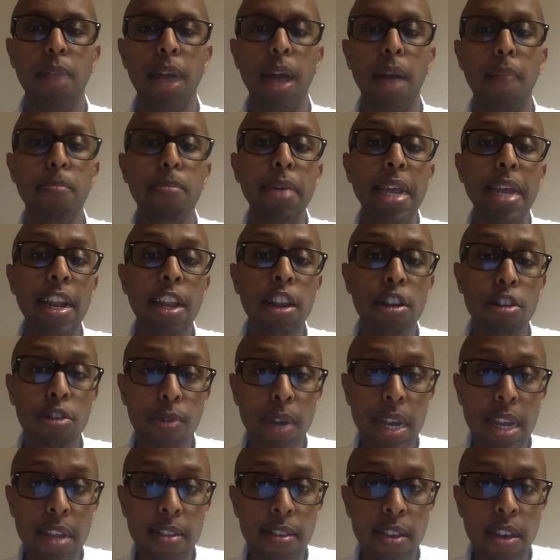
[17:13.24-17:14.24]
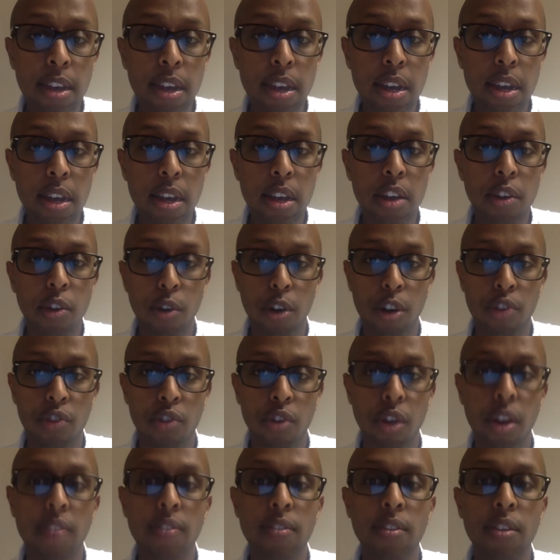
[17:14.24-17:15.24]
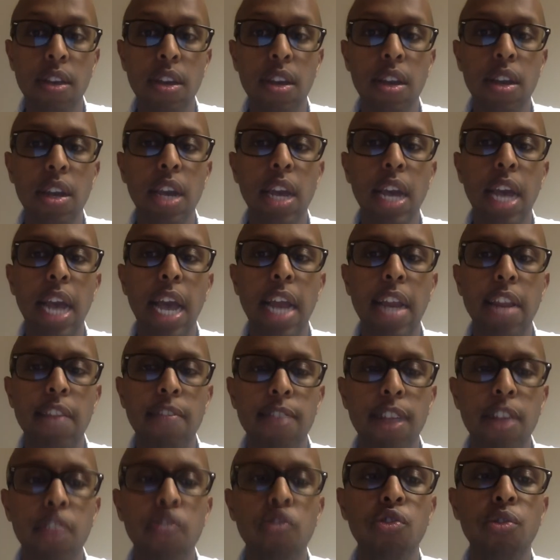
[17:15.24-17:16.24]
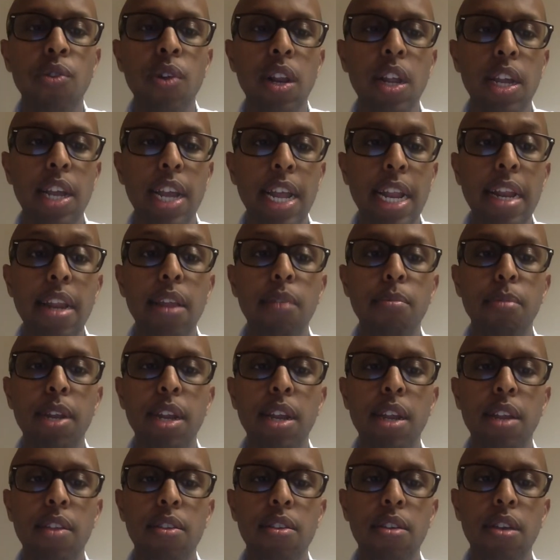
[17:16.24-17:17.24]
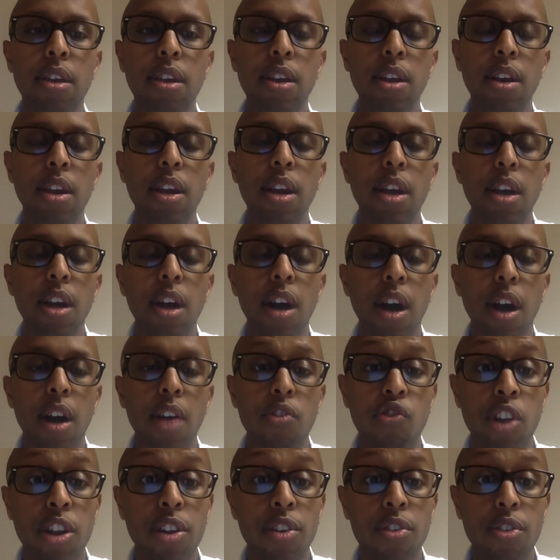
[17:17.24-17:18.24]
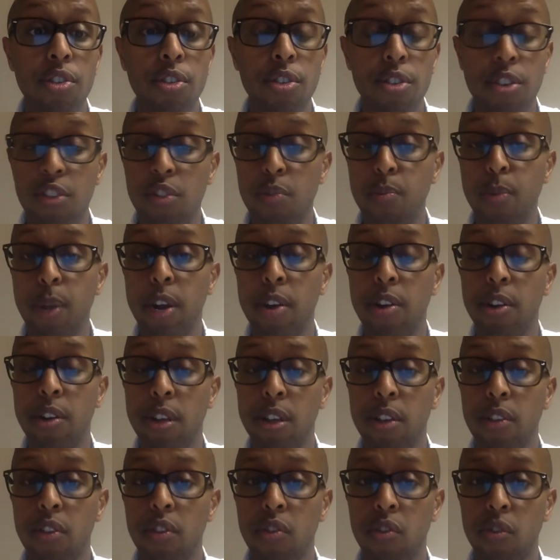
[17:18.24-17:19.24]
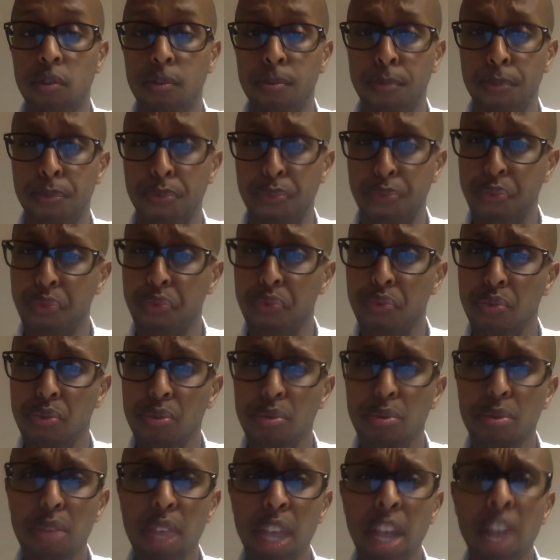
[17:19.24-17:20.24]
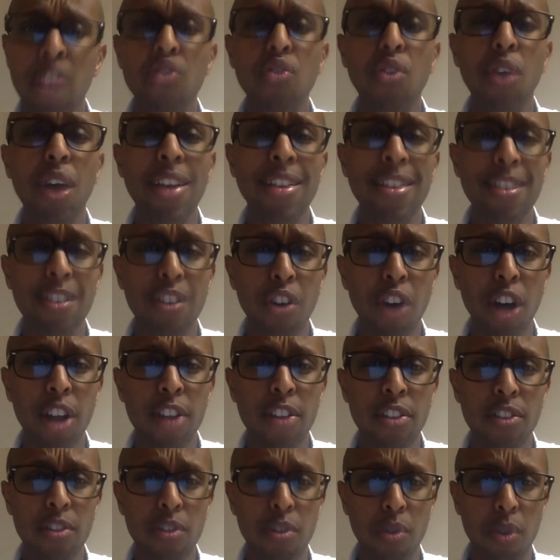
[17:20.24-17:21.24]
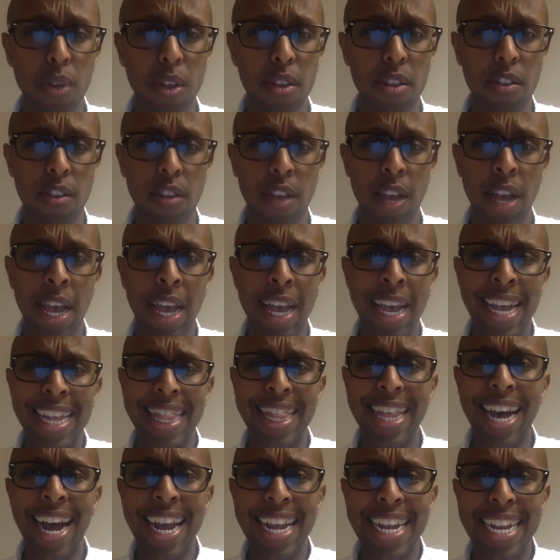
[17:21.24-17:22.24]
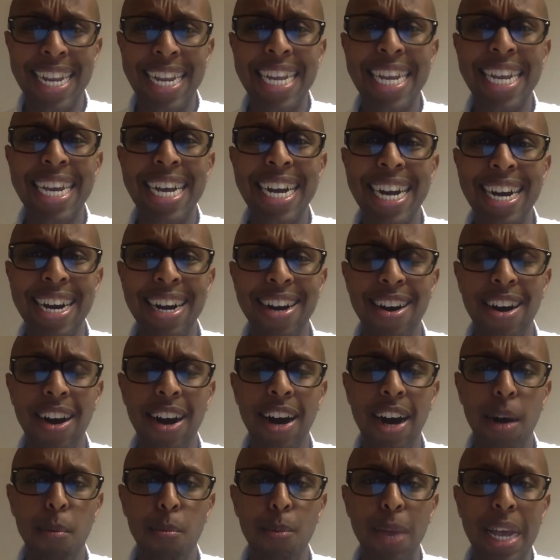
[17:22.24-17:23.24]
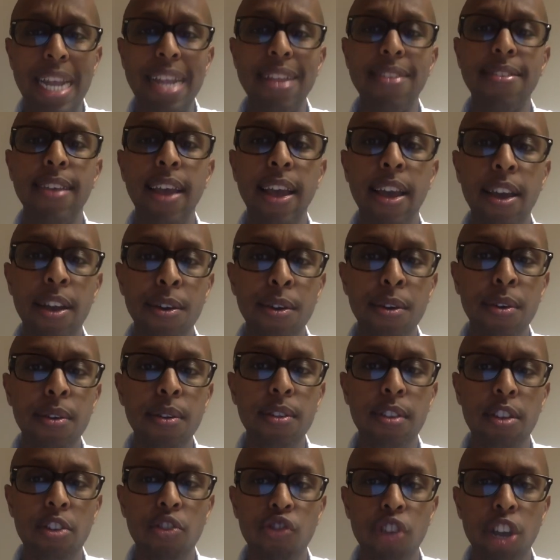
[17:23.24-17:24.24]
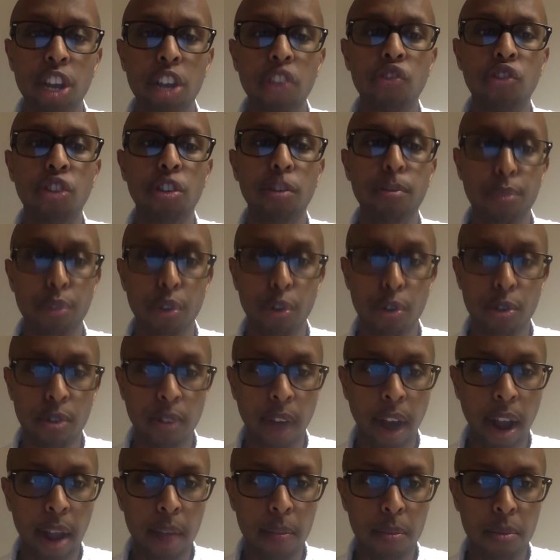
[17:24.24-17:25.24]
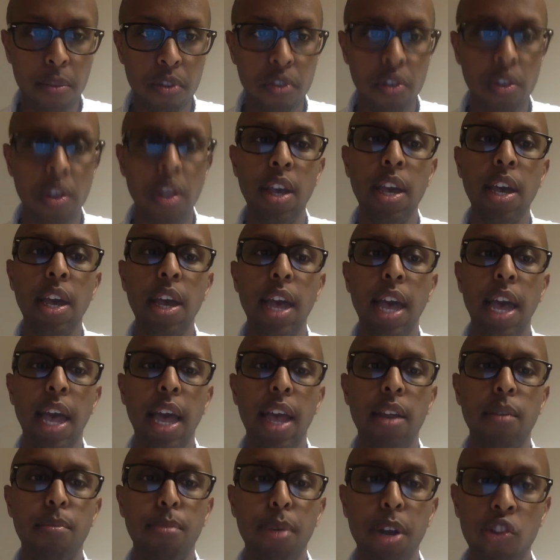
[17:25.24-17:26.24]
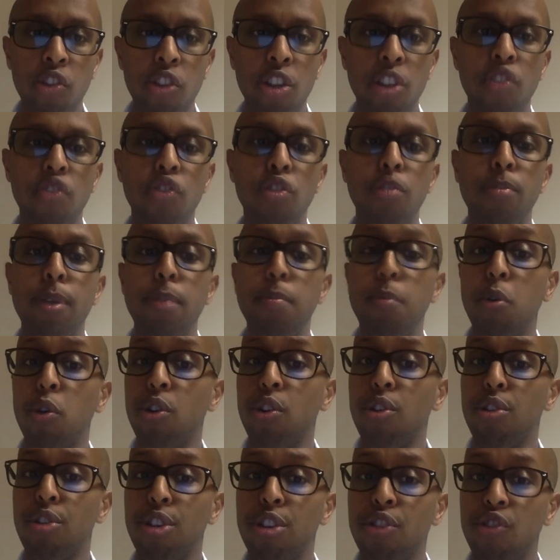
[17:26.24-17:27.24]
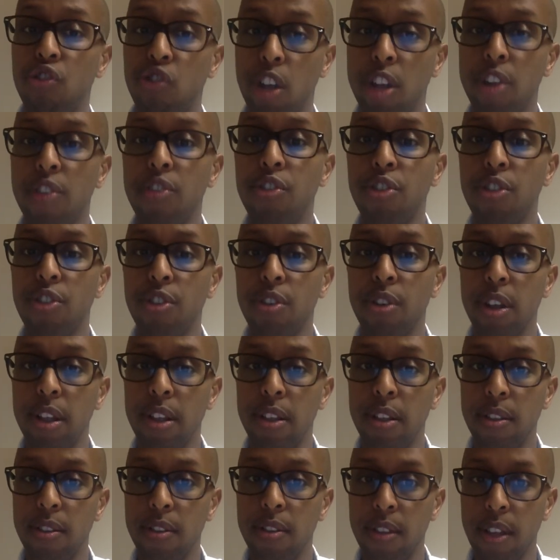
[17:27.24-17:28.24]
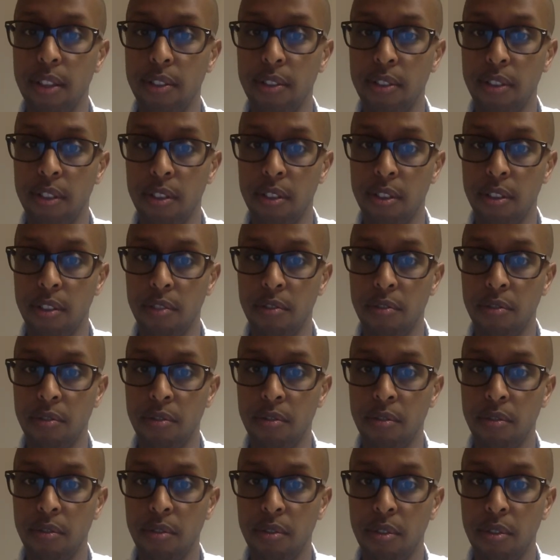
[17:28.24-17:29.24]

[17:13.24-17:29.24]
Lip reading: ameliorating or addressing and eventually eliminating gender disparities. And so as a consequence, the idea entailed changing programs and budgets to be more gender sensitive.